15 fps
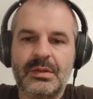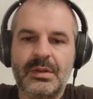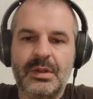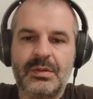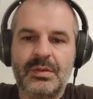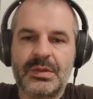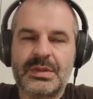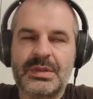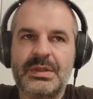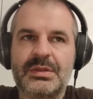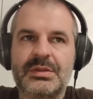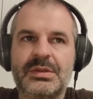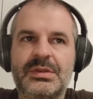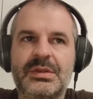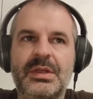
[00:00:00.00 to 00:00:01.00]
it was
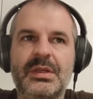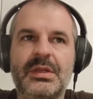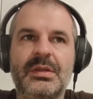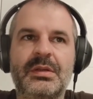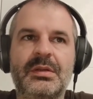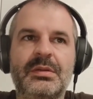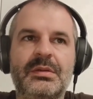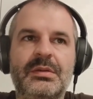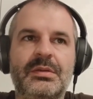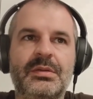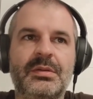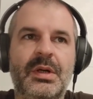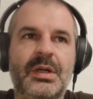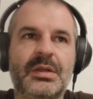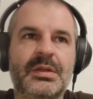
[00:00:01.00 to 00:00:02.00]
interesting
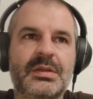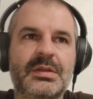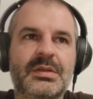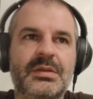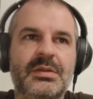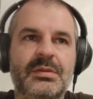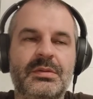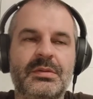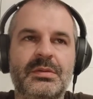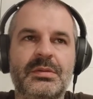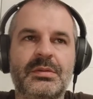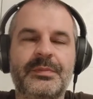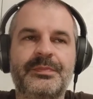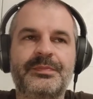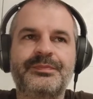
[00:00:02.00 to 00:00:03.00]
to others
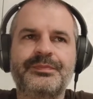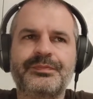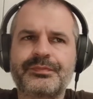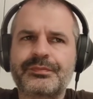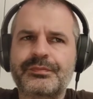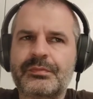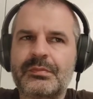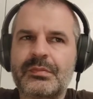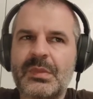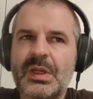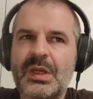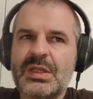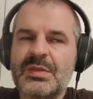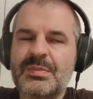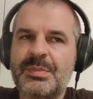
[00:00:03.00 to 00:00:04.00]
to
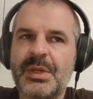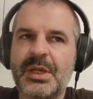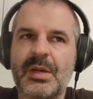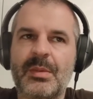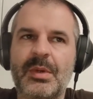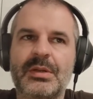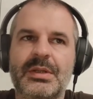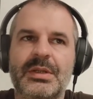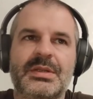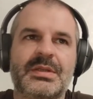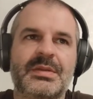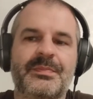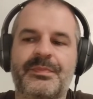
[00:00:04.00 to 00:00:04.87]
speak about this.